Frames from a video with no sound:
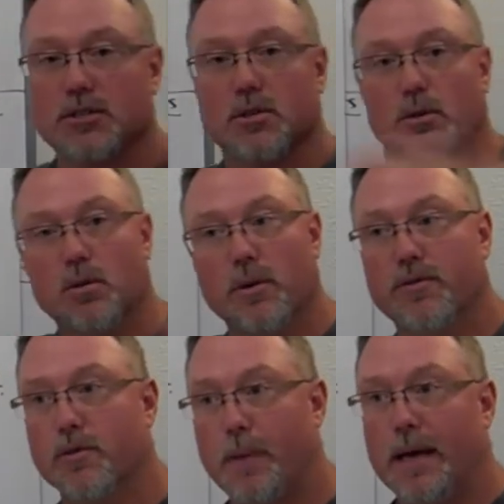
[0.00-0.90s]
So
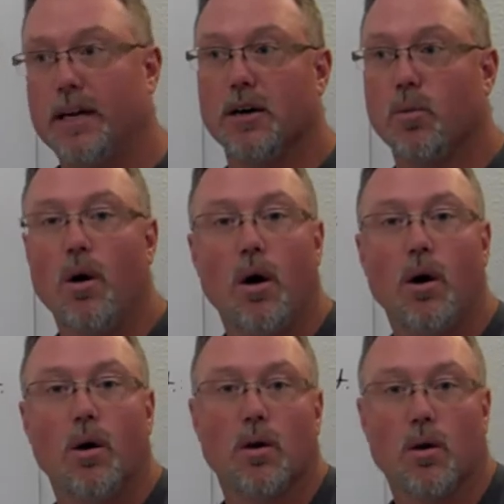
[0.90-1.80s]
if you're painting a
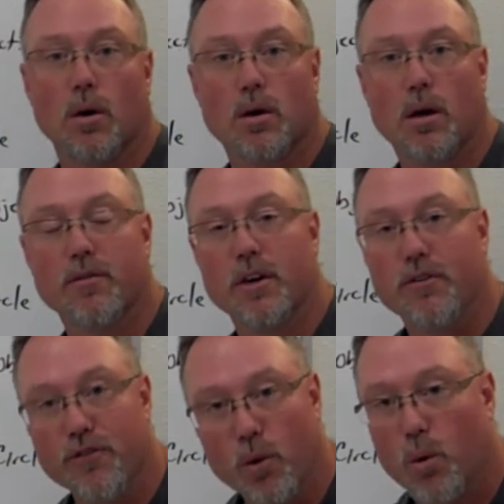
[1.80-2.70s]
wall or covering a
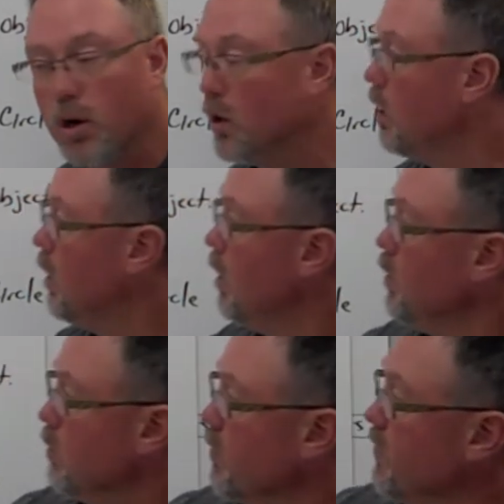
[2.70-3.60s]
floor,
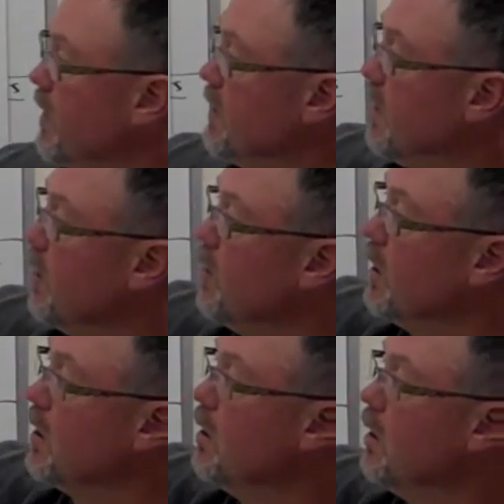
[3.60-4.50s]
you want to find the
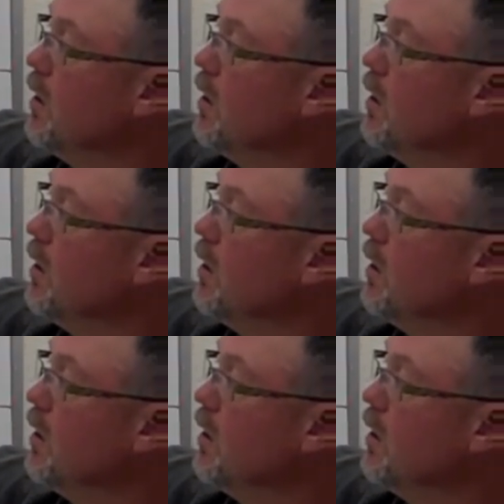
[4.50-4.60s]
area.